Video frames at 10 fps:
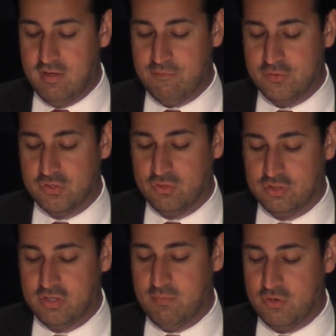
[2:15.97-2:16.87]
for
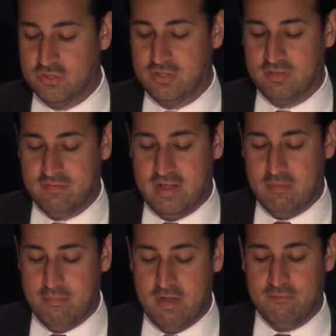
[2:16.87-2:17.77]
social emotional
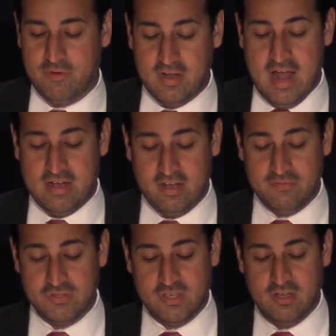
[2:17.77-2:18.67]
development, for
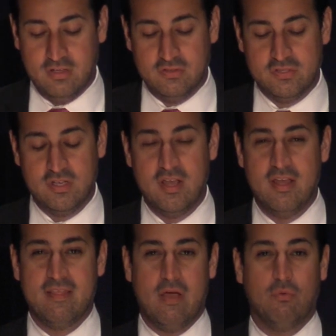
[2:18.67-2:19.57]
cognitive skills
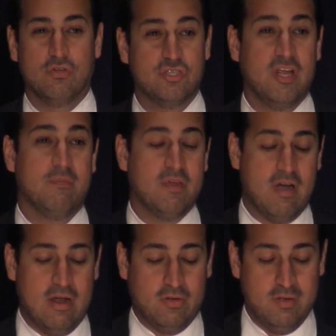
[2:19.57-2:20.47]
that will shape their
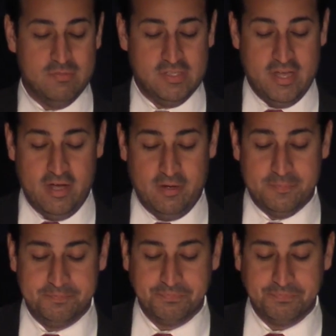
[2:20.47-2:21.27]
outcomes later.